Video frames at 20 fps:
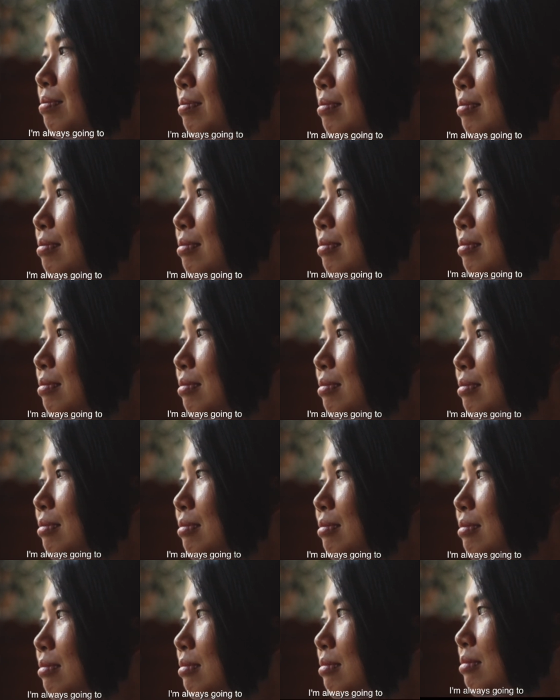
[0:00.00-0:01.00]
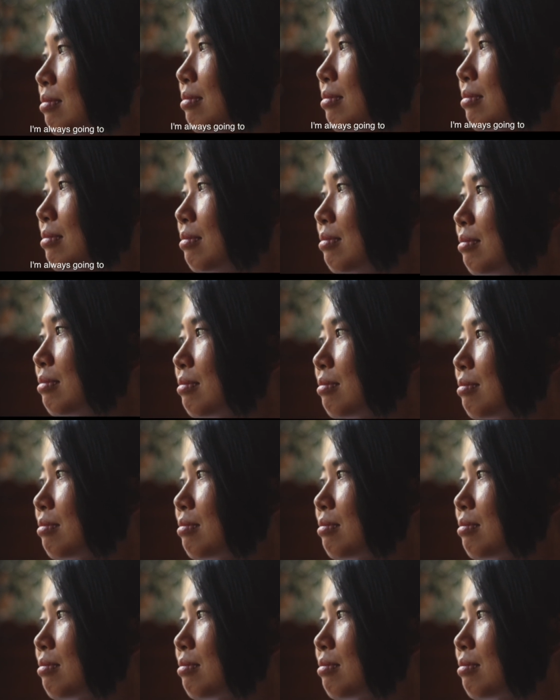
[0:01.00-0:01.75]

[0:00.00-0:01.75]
(no one is talking)